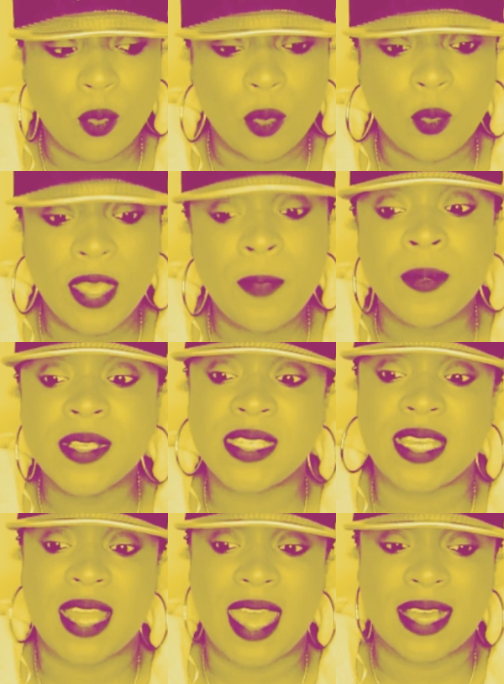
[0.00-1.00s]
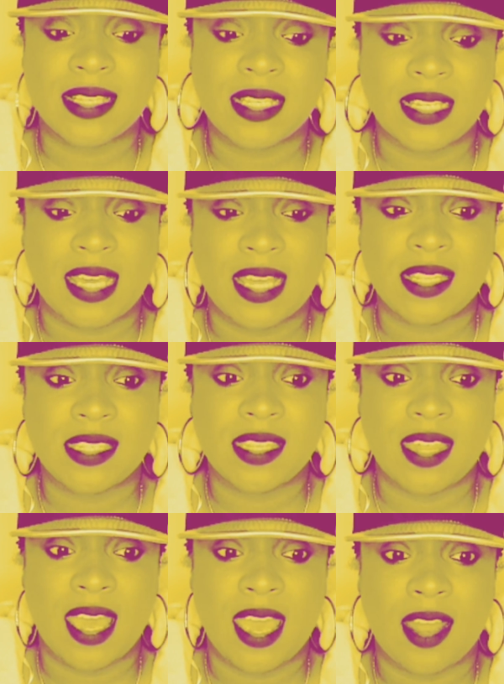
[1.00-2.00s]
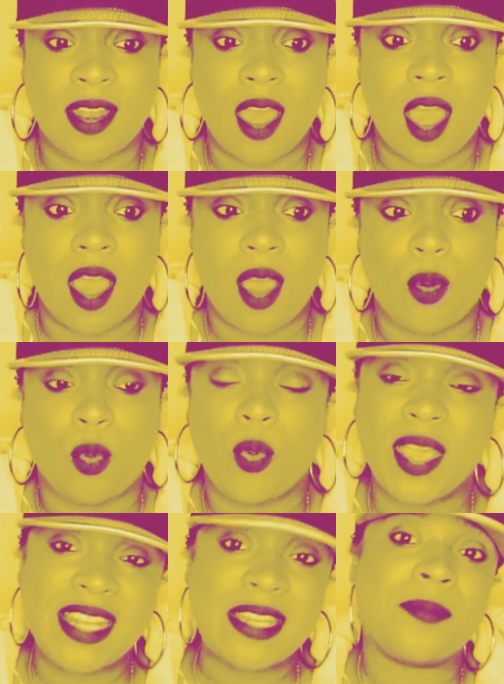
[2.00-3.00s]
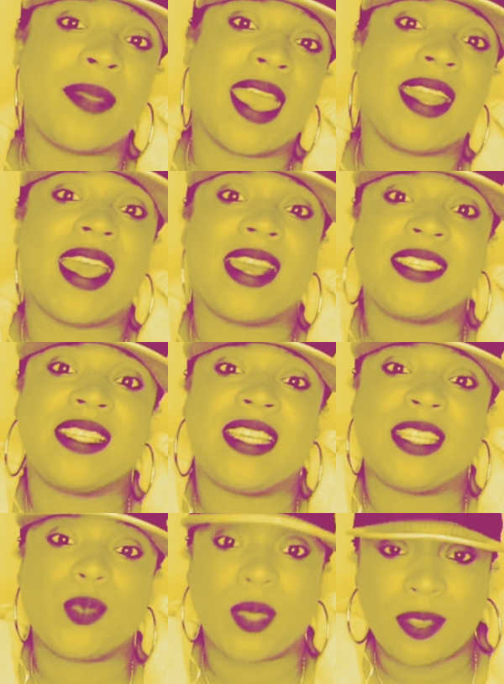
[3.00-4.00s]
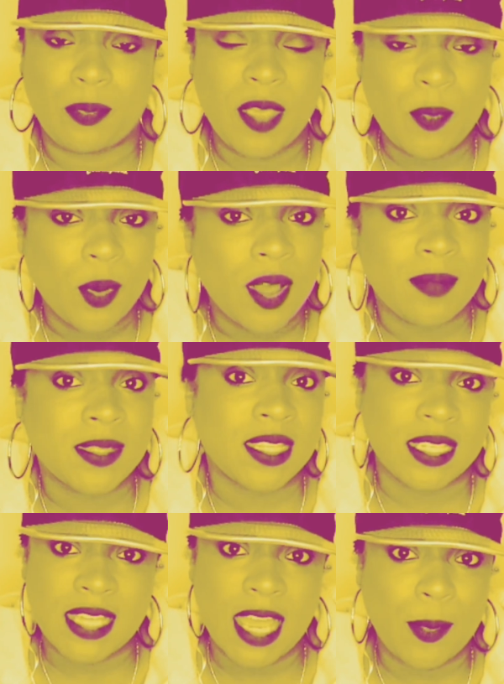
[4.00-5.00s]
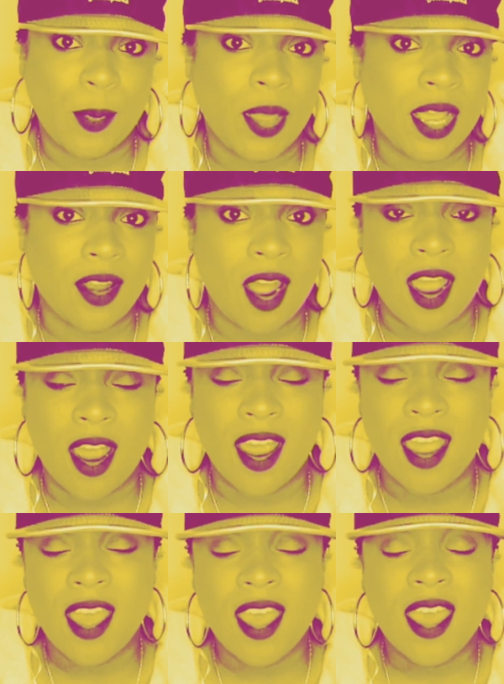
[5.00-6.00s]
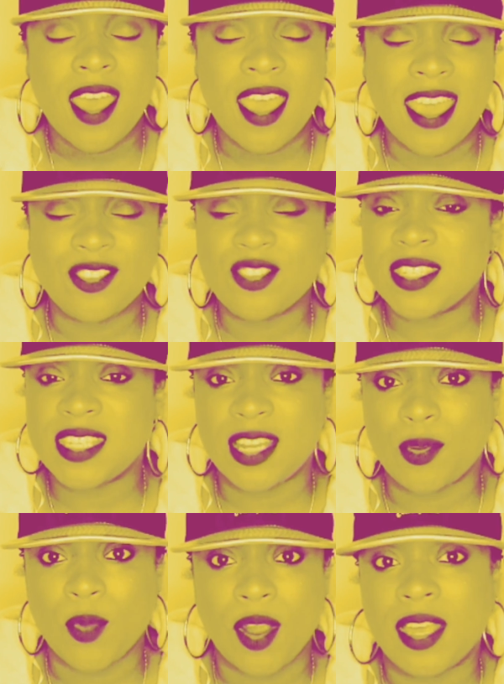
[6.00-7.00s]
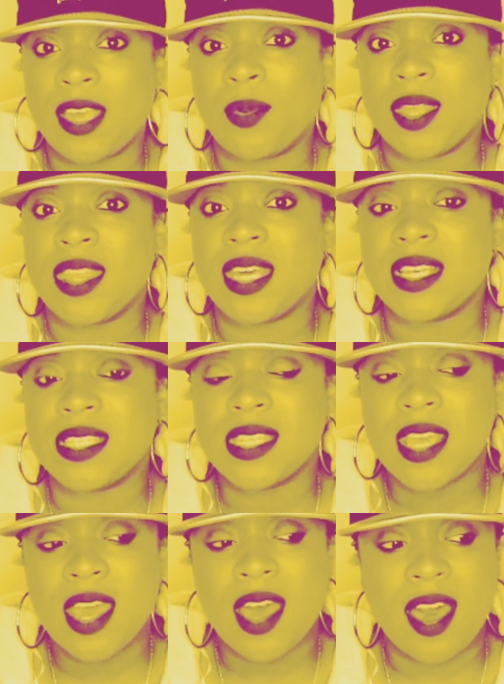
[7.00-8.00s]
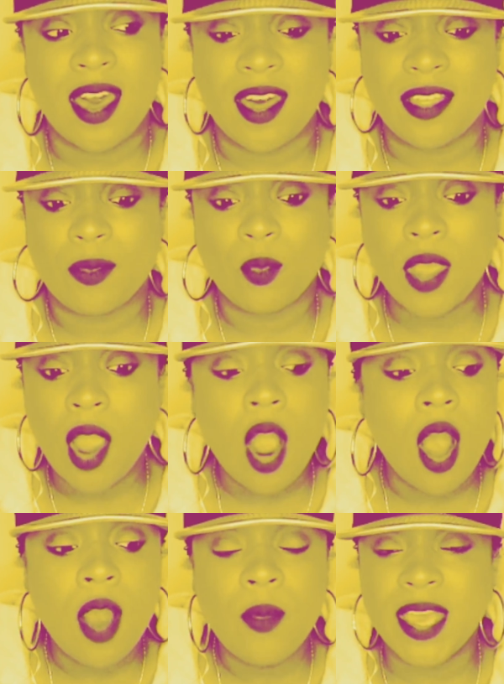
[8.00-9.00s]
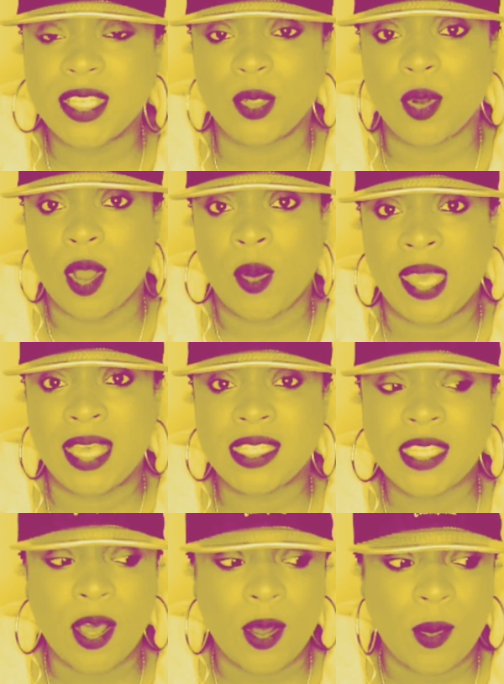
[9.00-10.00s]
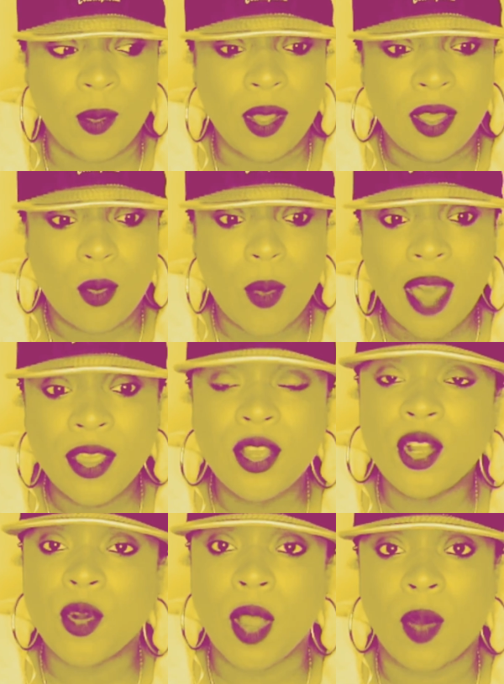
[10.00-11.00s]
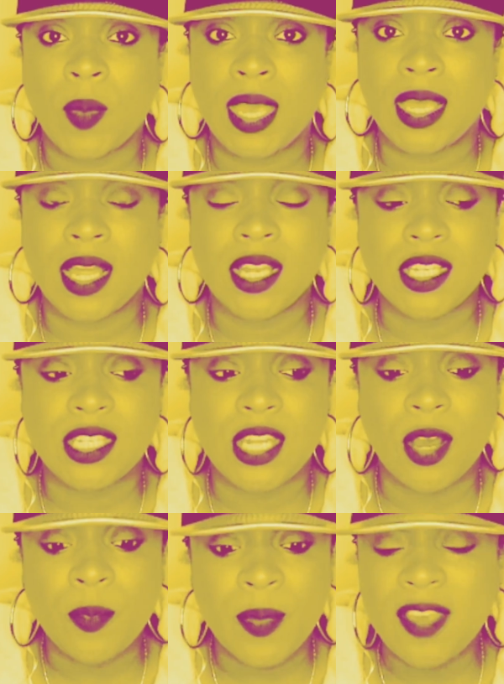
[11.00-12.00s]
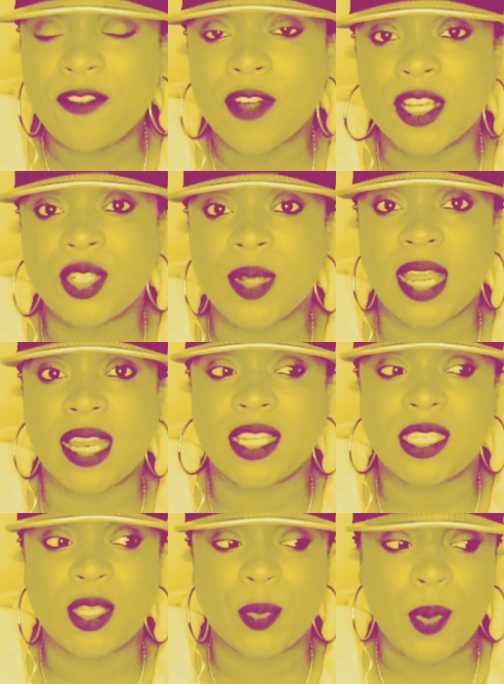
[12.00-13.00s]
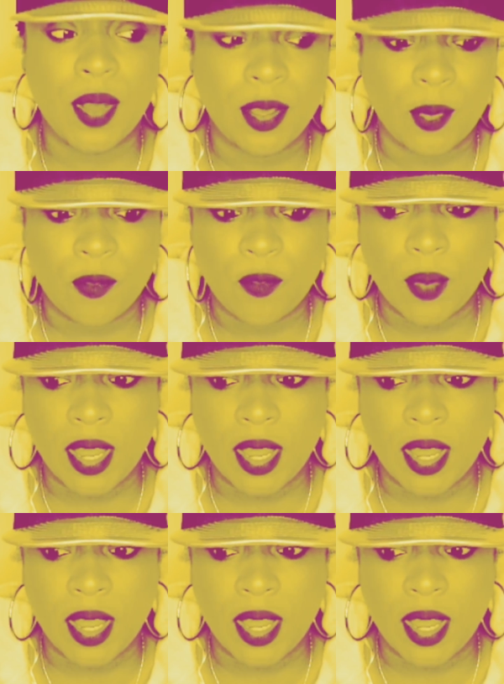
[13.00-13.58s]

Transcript: when we present excellence, then we demand excellence when people come to the table and are interested in working with us. We are always growing, so while you're growing, don't be frustrated to the point of